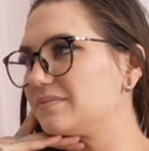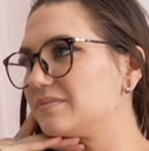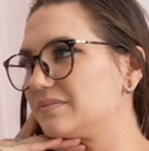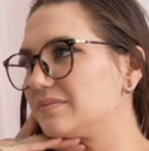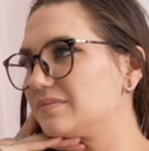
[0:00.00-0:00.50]

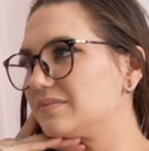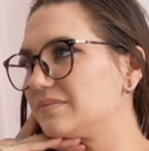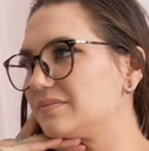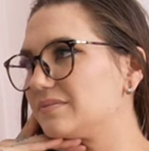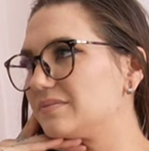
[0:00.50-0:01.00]

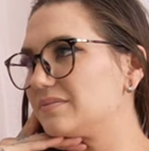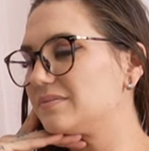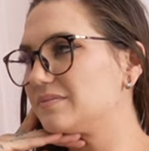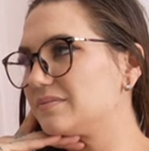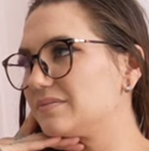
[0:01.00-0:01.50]

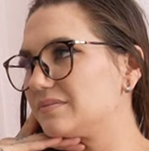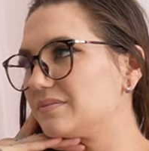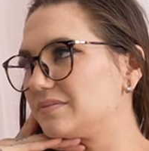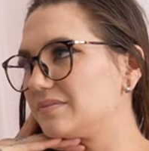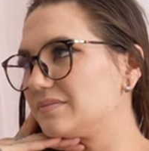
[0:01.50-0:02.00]

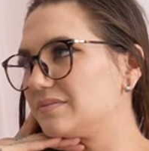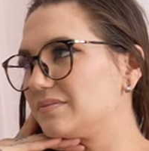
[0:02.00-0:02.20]
(not speaking)